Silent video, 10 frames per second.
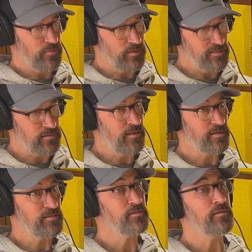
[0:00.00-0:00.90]
as long
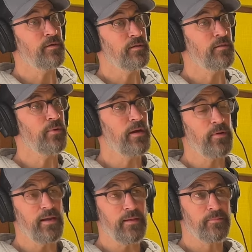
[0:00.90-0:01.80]
as it's done in the right
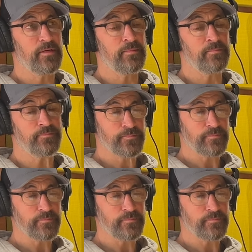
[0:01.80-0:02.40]
way. And